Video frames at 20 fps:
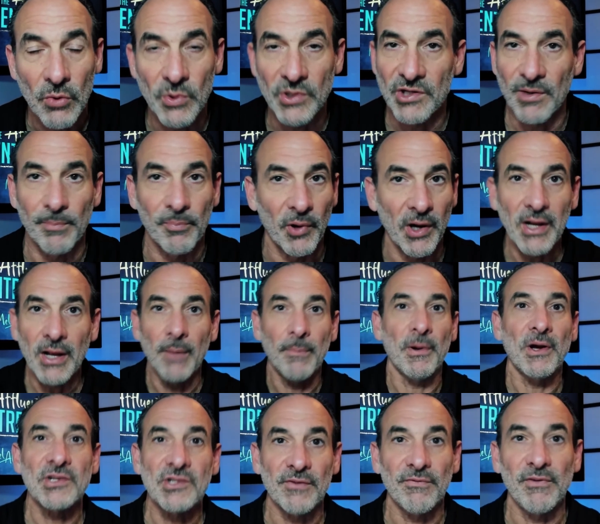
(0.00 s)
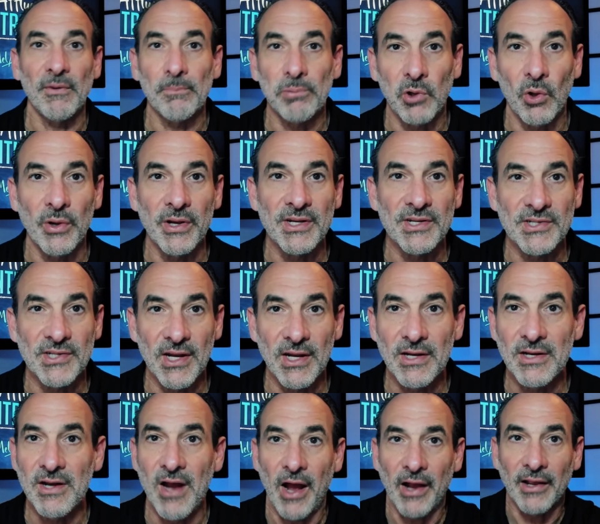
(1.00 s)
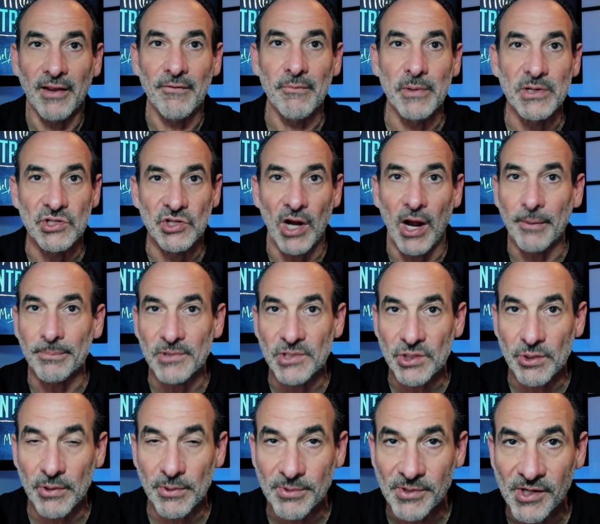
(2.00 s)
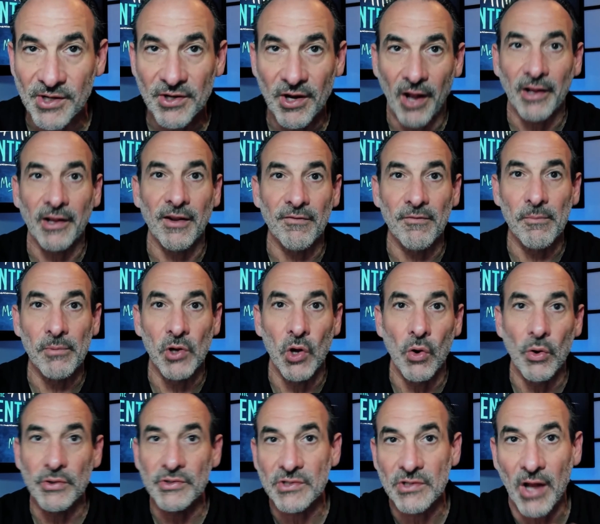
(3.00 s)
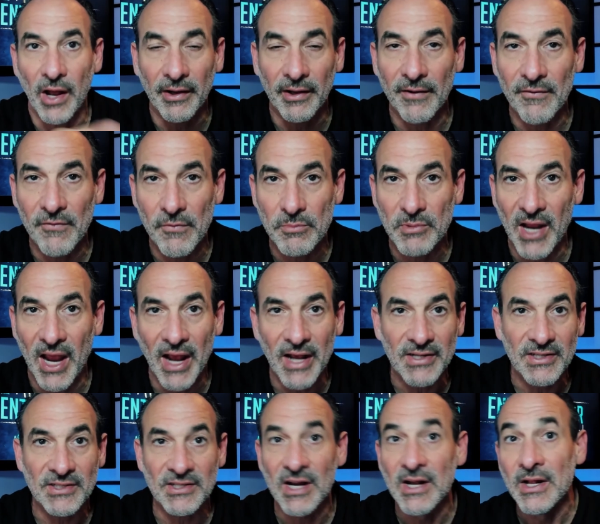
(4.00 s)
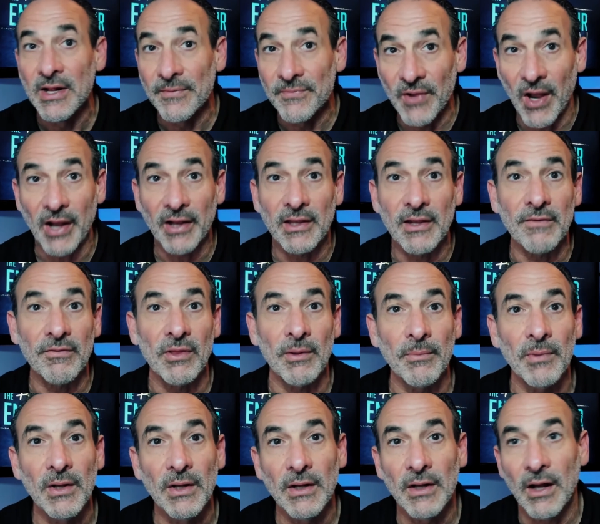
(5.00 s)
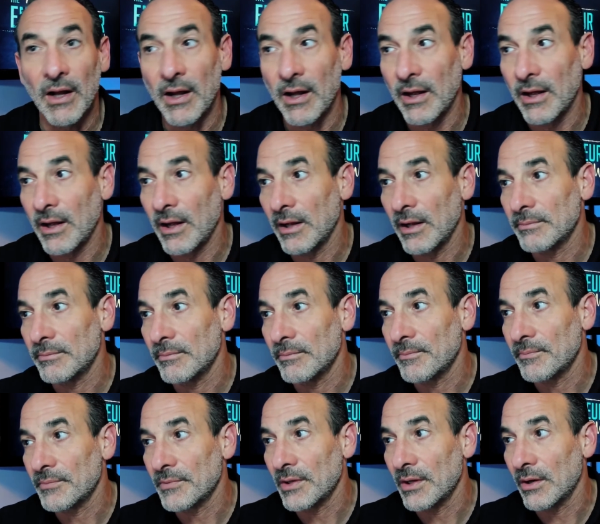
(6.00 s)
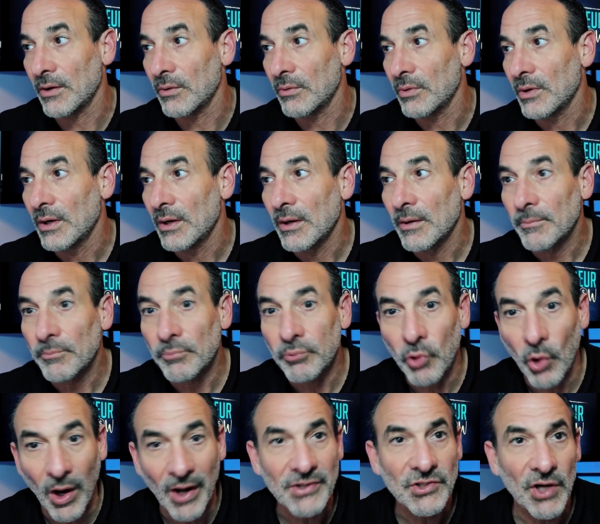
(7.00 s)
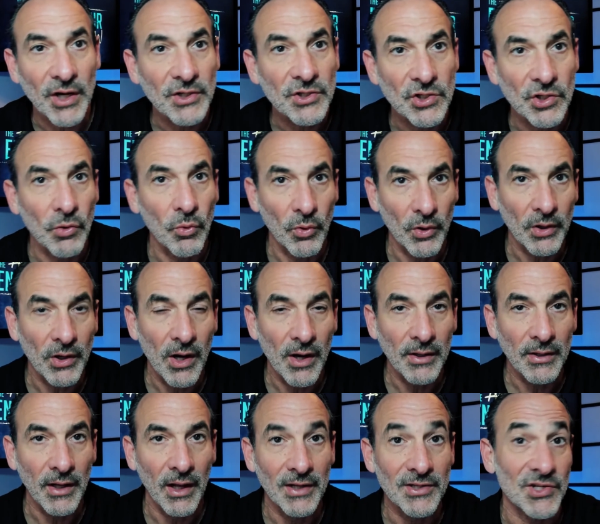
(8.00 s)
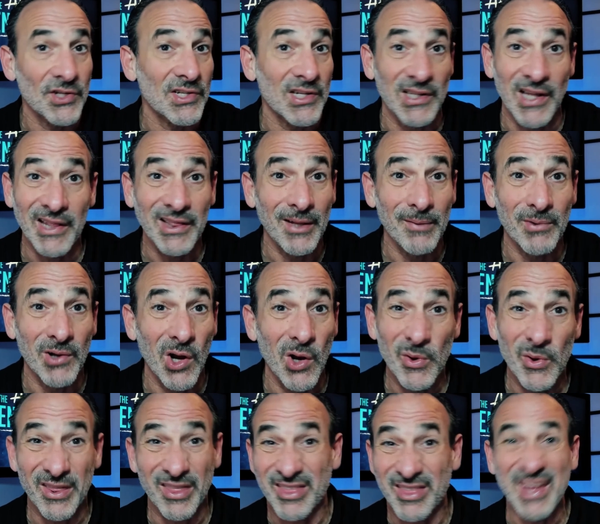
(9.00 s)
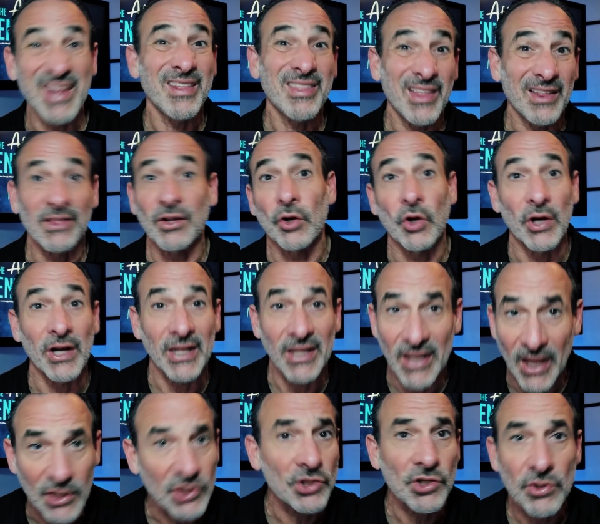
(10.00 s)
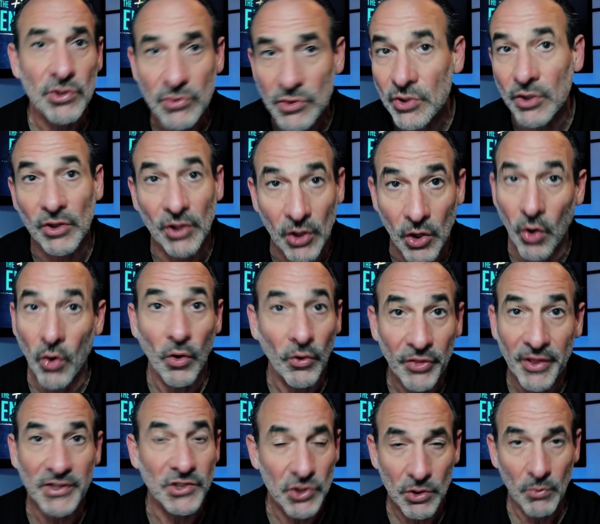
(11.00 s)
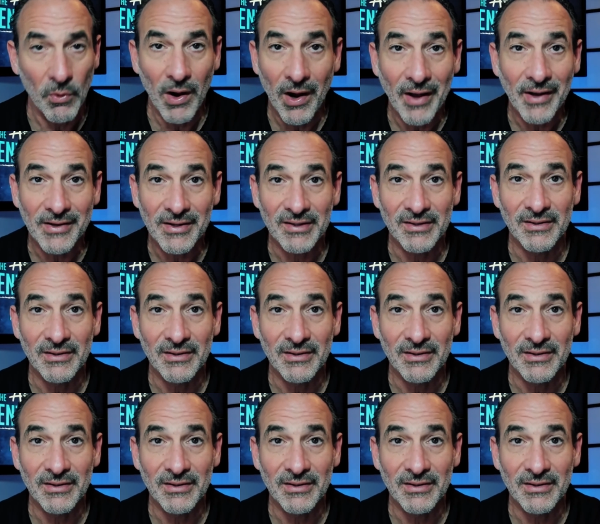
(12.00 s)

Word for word: Would you bring a bunch of employees in, not give them a job description, not give them goals, not give them tasks, not give them, you know, projects to work on and just let them go and think that they're going to get you to the goal that you want?